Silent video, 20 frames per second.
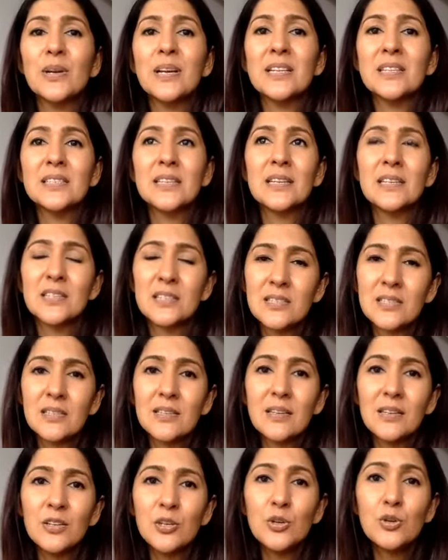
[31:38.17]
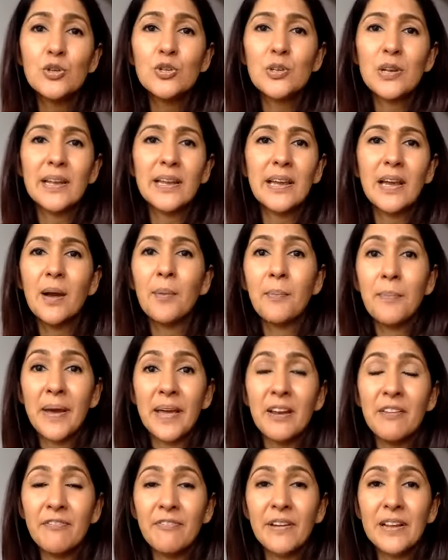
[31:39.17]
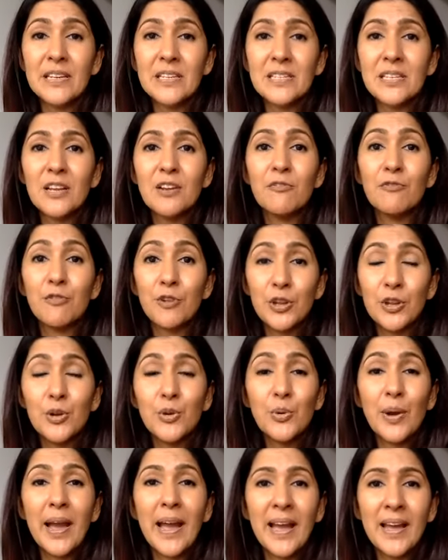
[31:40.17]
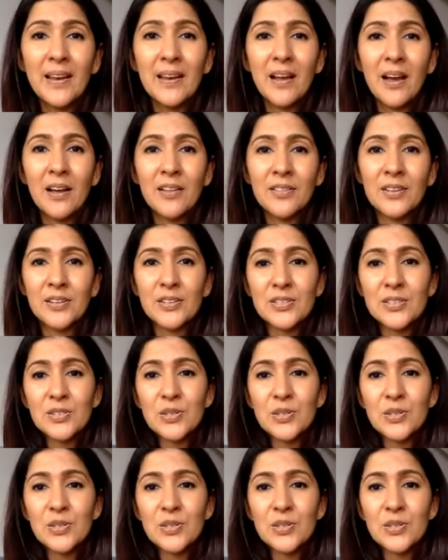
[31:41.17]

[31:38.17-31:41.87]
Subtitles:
It's usually a benefit for you and others.